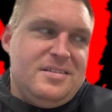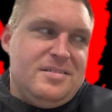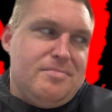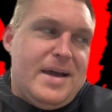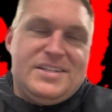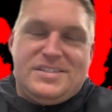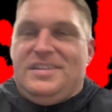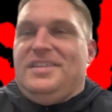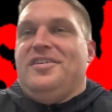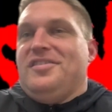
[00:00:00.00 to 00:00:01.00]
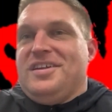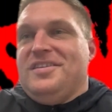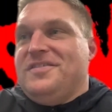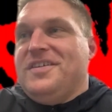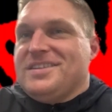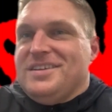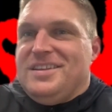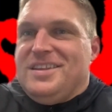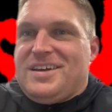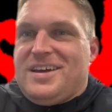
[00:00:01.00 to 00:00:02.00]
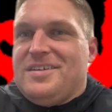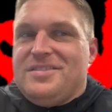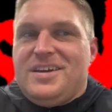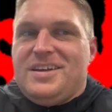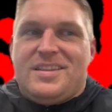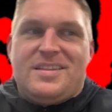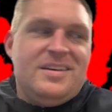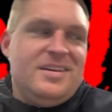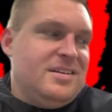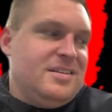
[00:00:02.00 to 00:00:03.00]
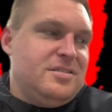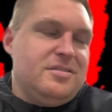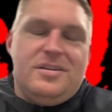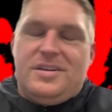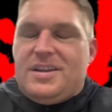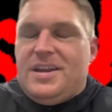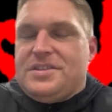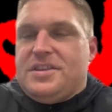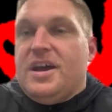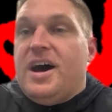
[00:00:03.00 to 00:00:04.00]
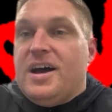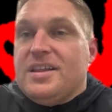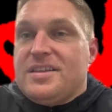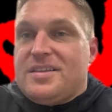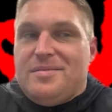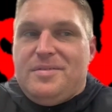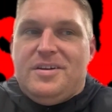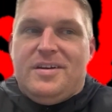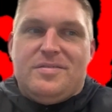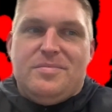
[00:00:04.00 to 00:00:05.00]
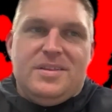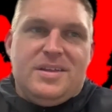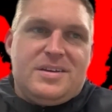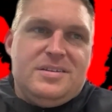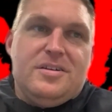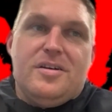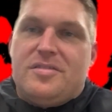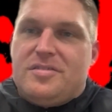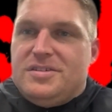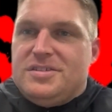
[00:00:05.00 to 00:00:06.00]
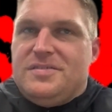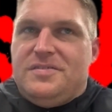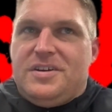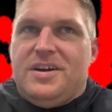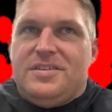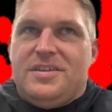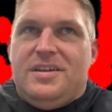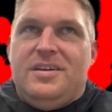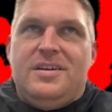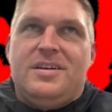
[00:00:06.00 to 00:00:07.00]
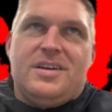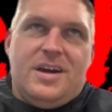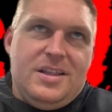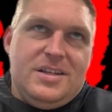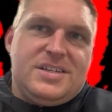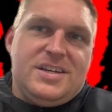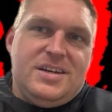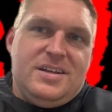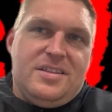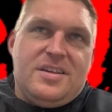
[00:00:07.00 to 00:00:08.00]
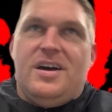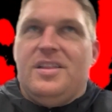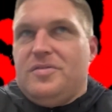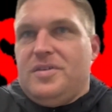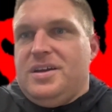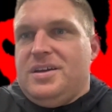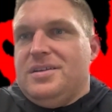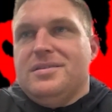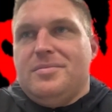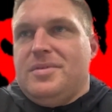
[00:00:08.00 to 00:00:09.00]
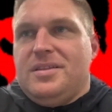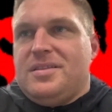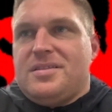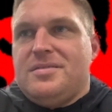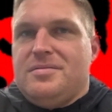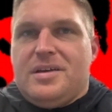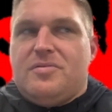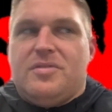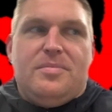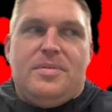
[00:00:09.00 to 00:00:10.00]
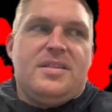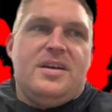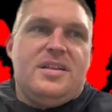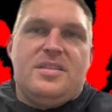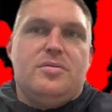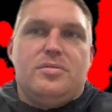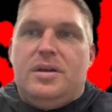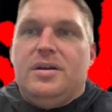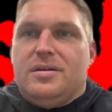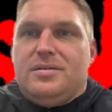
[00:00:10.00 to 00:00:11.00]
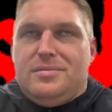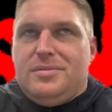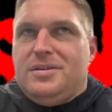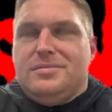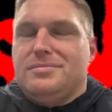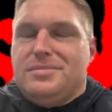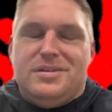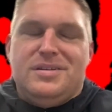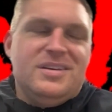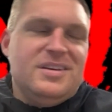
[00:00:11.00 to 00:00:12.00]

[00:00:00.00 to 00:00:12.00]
magically, they all get infected. Like, I don't think it's too hard to connect the dots. I mean, you don't have to be, like, a neurosurgeon to figure out that college kids, Halloween. I mean, it's, like, one of the best nights of the whole year. I mean, but,